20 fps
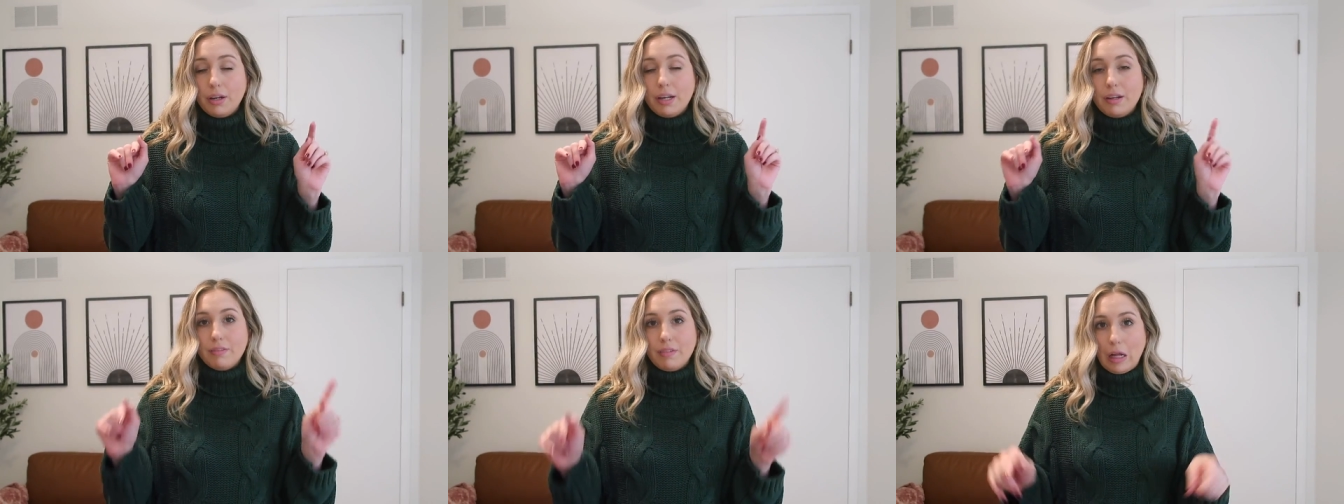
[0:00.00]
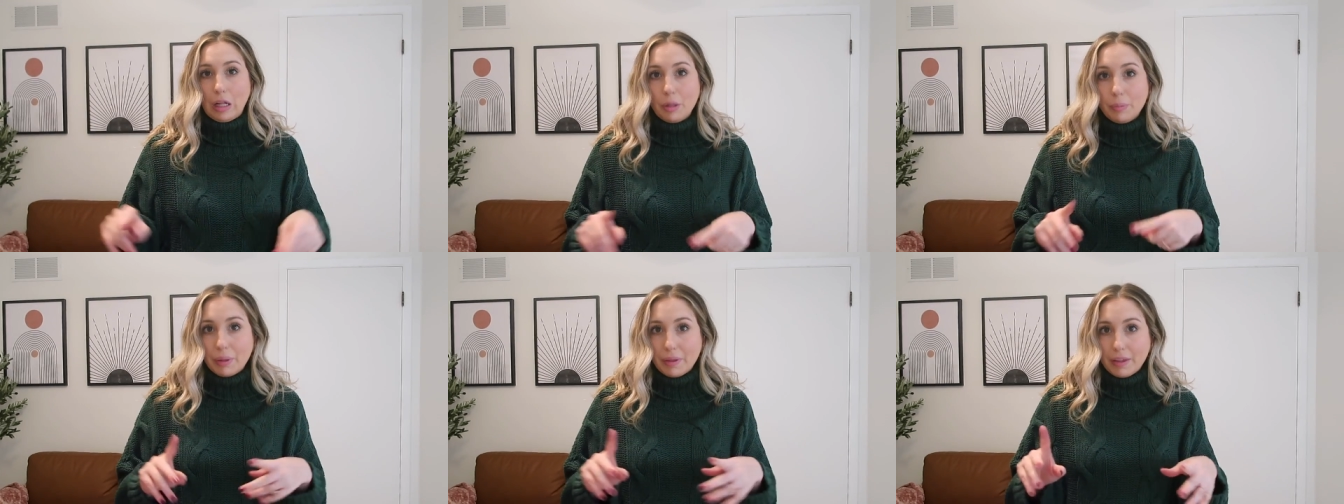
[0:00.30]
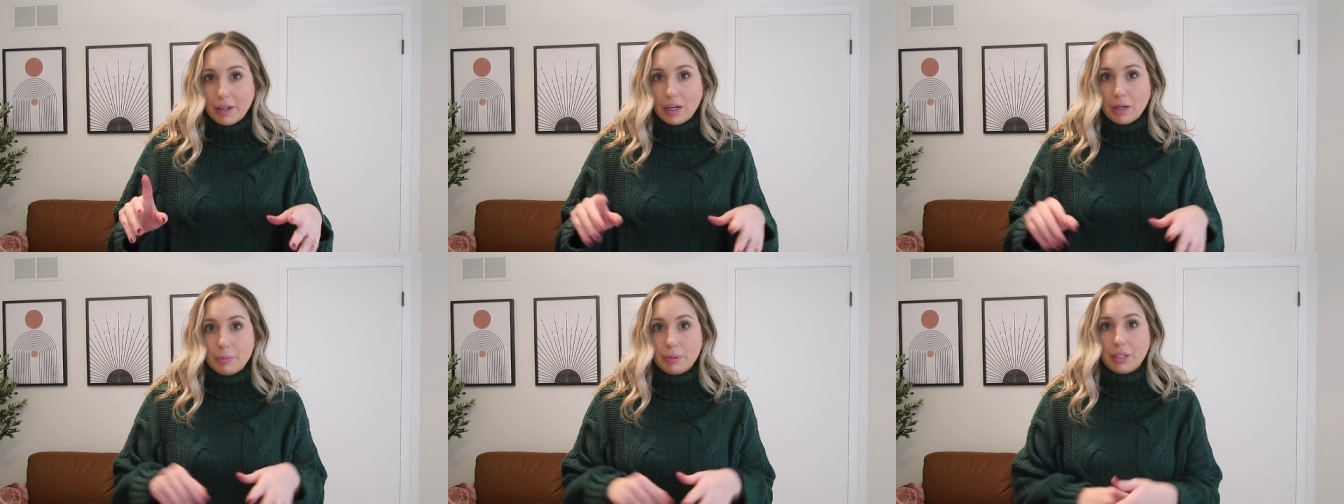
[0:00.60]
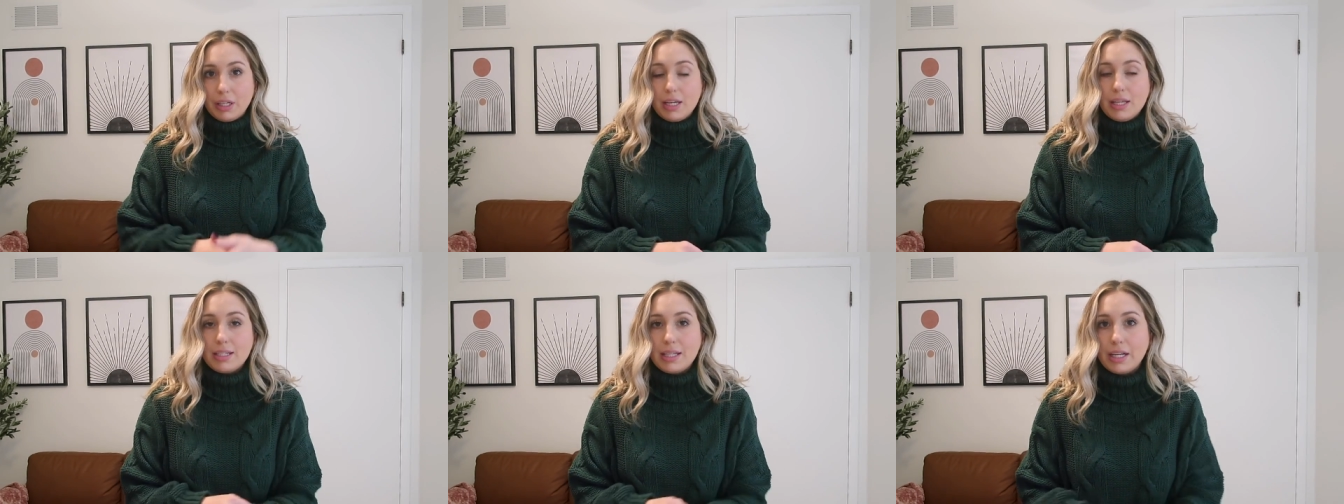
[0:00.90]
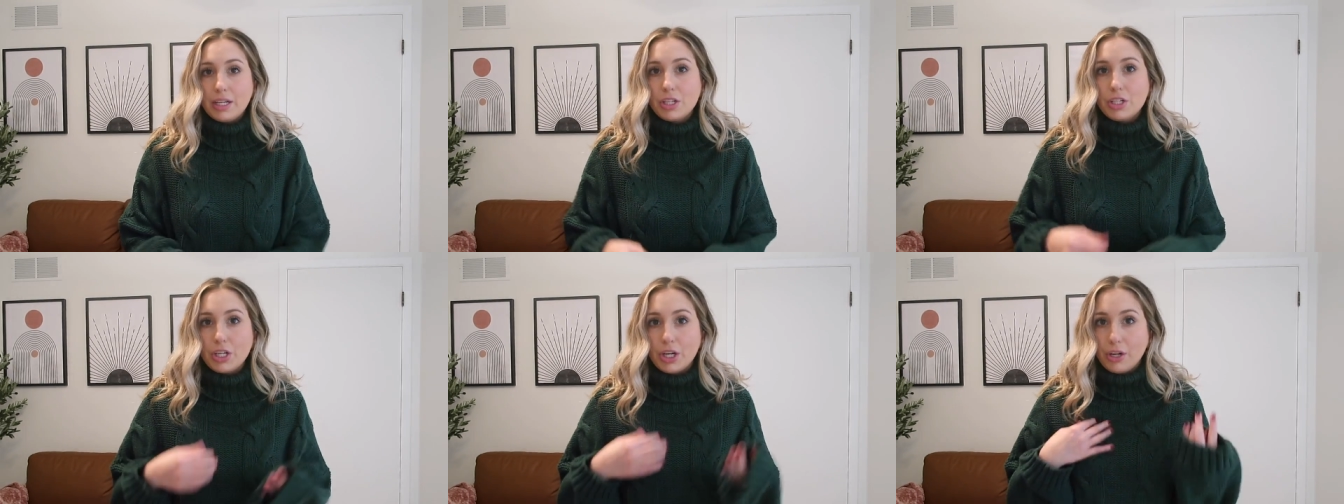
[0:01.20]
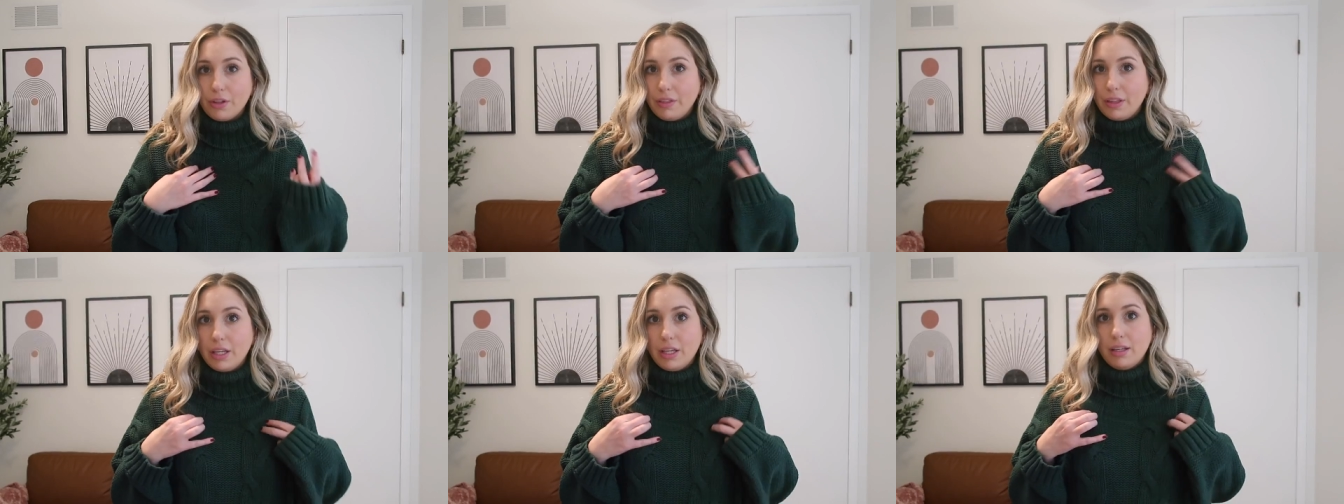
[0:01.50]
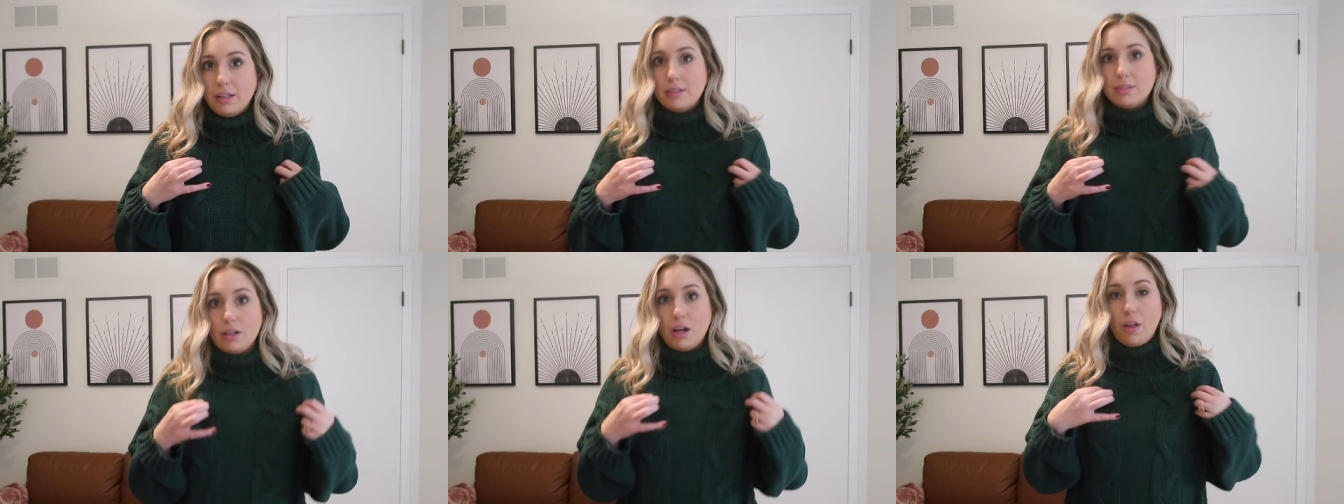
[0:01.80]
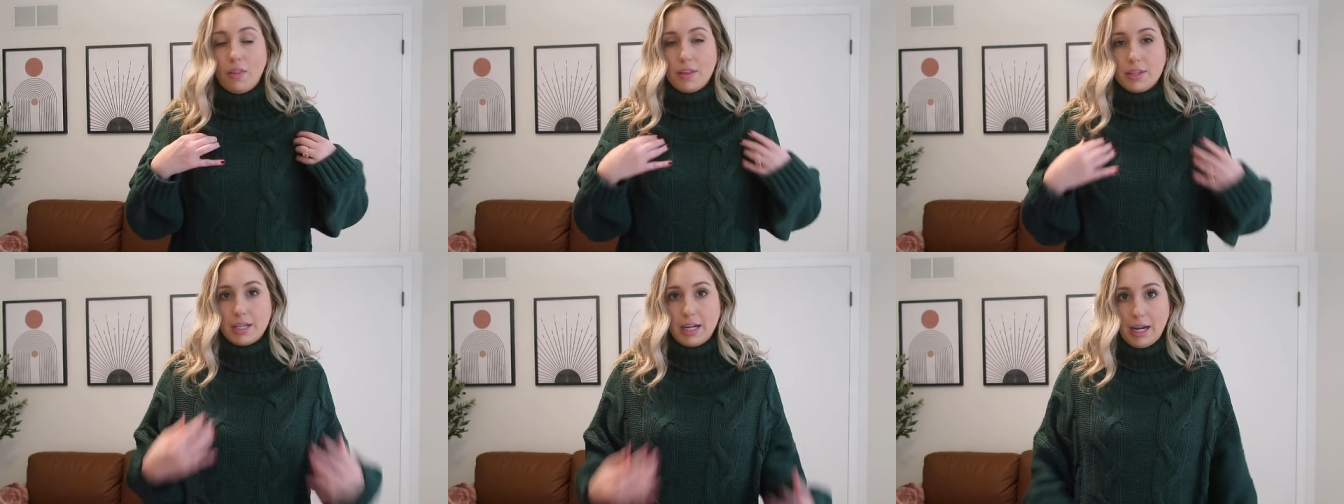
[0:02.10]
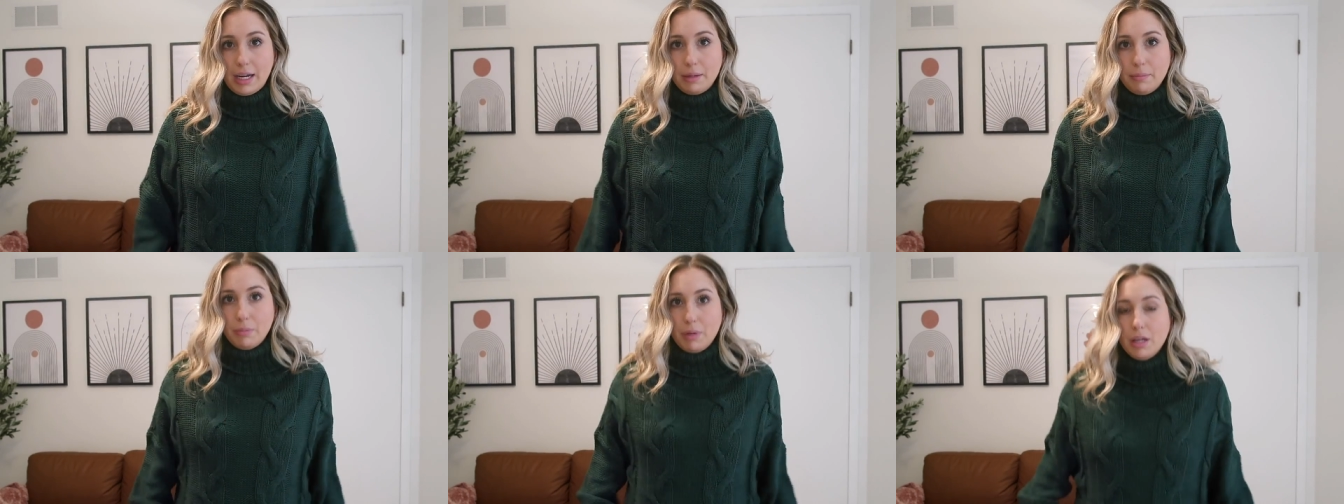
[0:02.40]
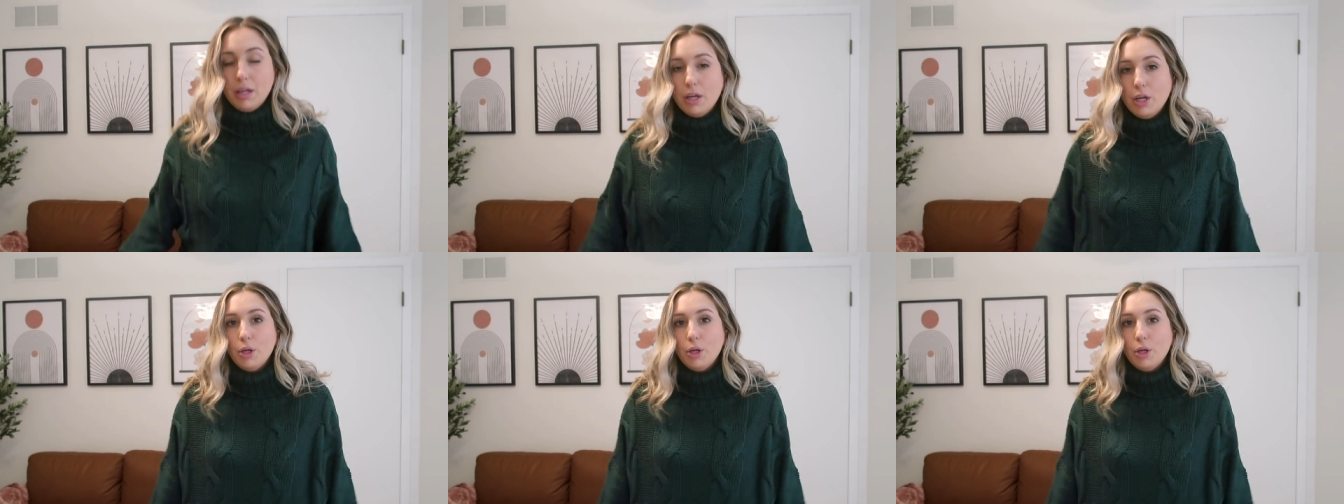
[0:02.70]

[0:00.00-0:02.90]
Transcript: and follow me there because I share things all the time.